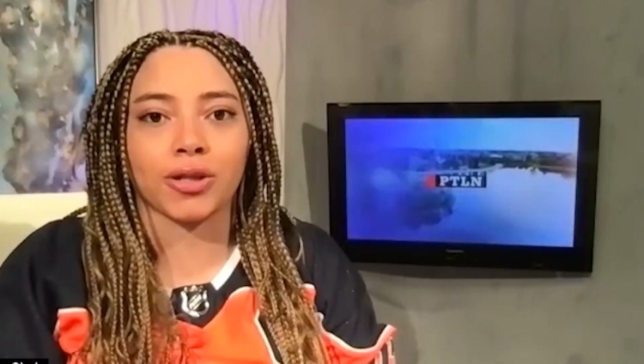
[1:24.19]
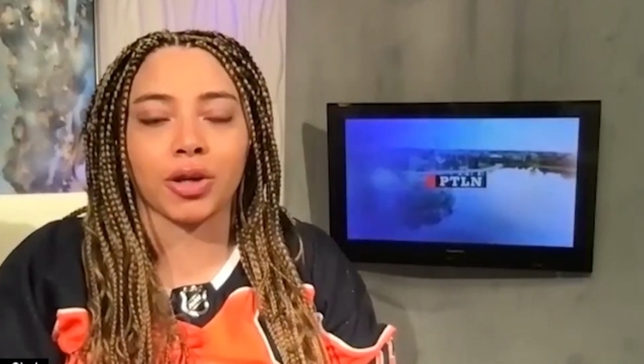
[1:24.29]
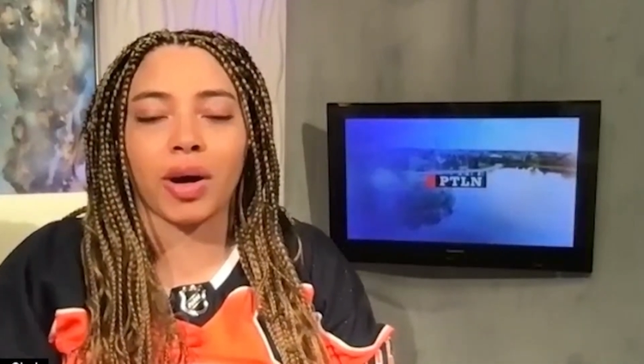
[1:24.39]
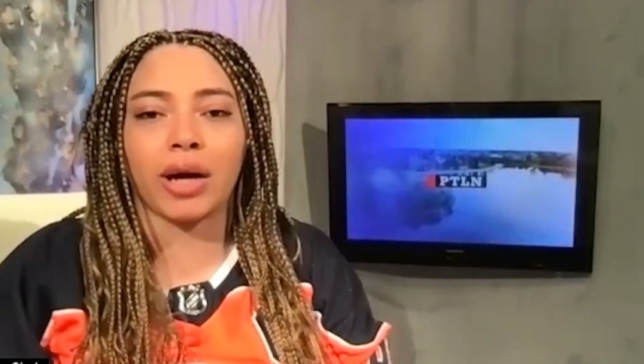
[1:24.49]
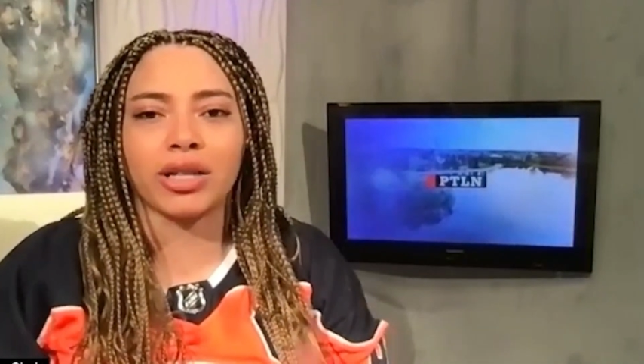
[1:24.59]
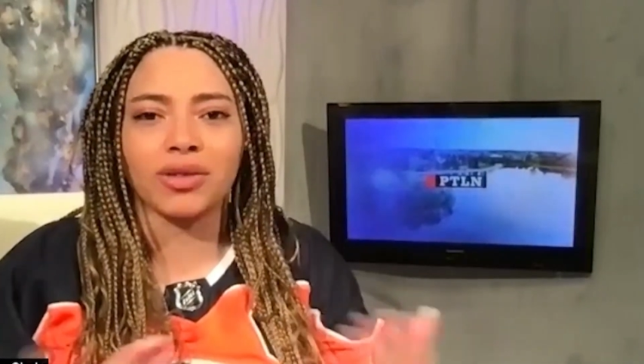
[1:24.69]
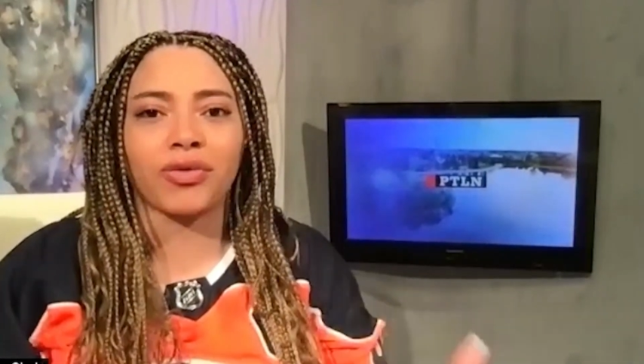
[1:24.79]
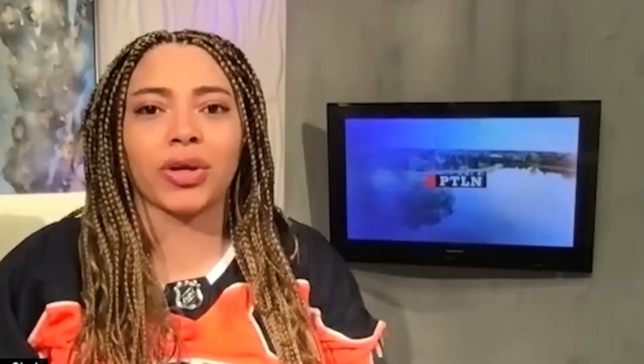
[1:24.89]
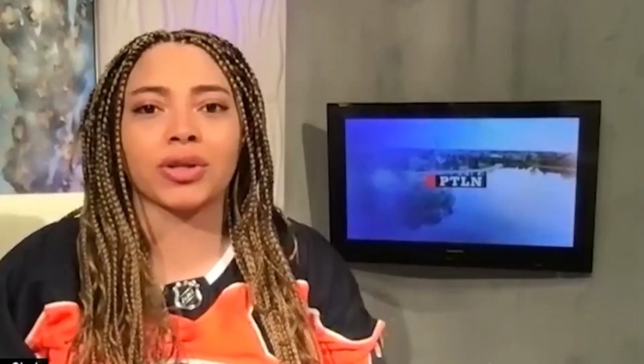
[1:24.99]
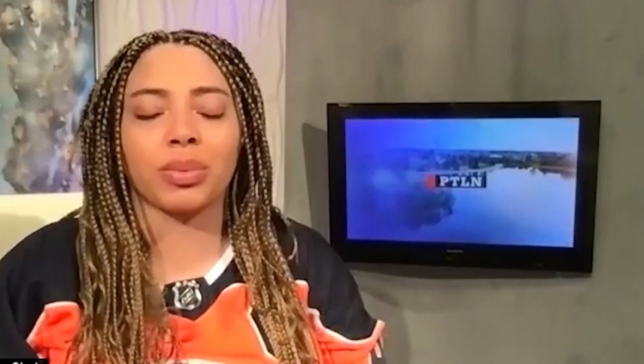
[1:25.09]
So how does it
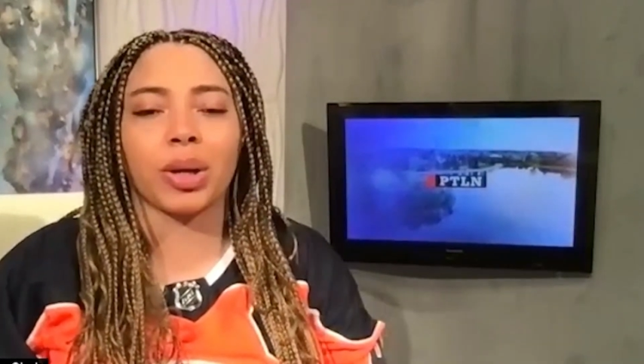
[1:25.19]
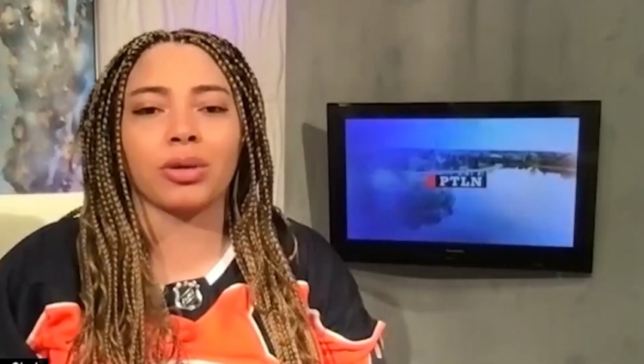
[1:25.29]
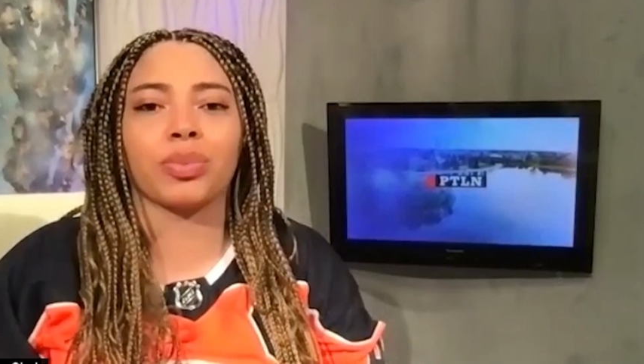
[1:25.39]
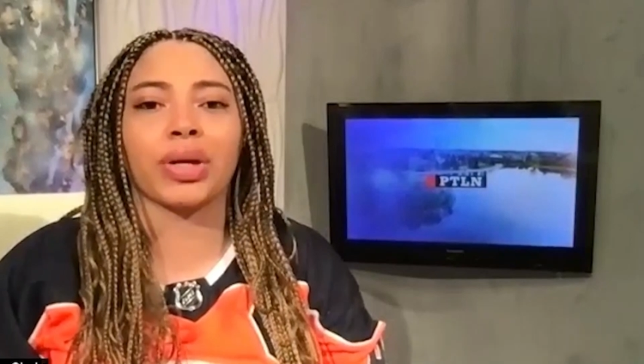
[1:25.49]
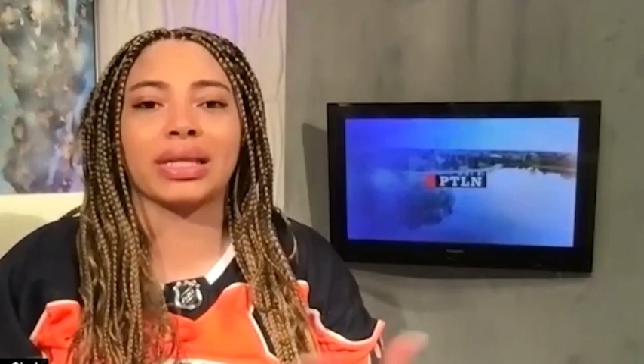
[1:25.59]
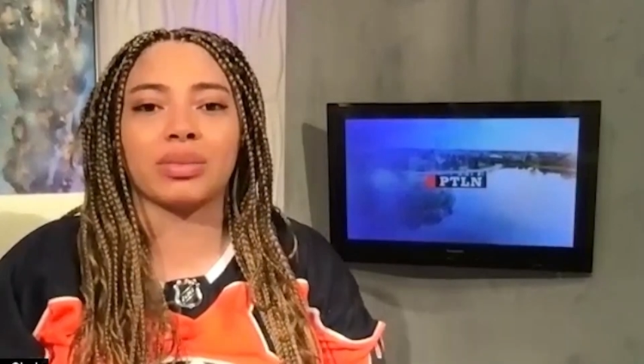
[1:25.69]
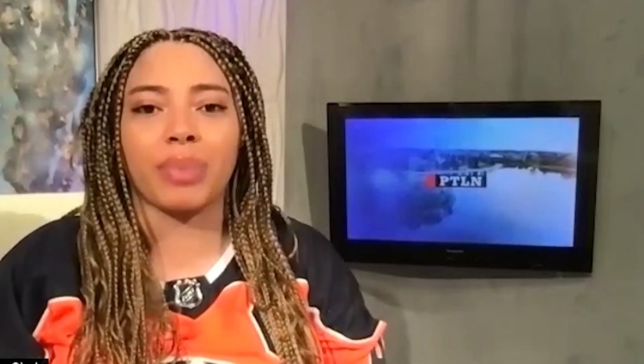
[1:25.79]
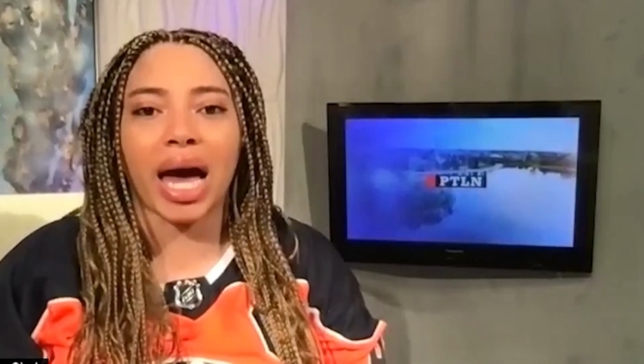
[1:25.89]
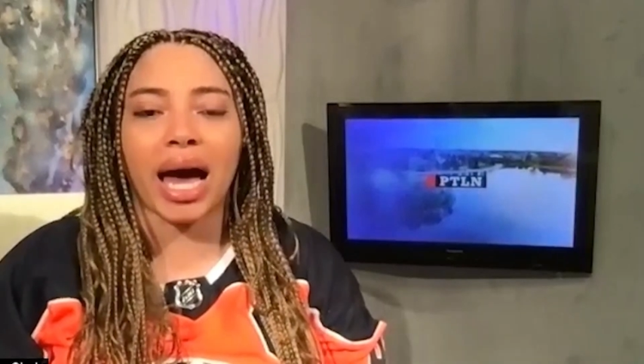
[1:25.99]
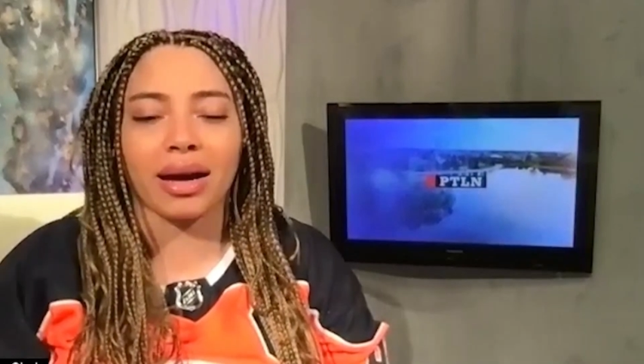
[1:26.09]
feel to be able to bring this
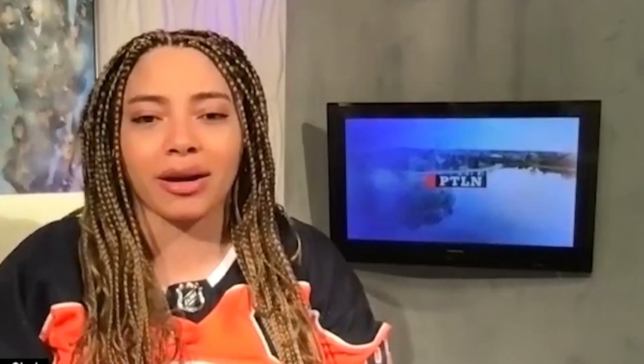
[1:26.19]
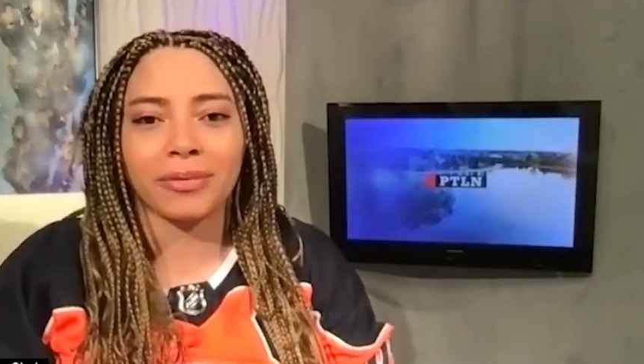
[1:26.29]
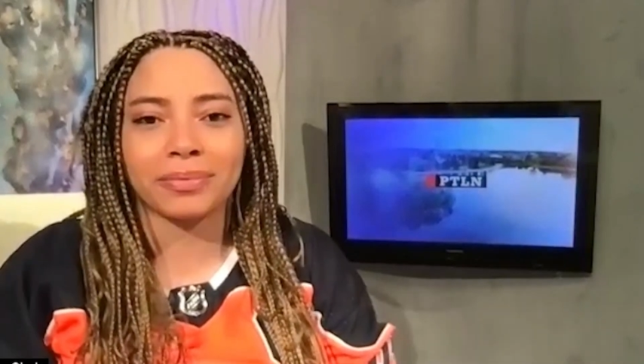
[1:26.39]
back?